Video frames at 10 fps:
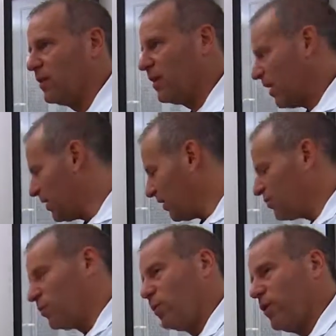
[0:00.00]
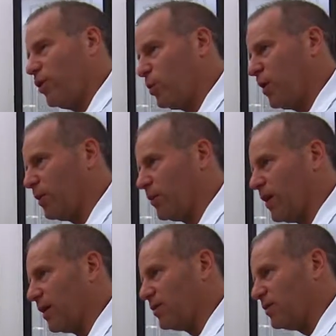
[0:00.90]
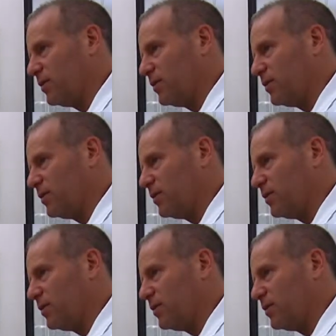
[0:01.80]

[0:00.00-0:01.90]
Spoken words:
Exactly. And that's sort of what your pump does.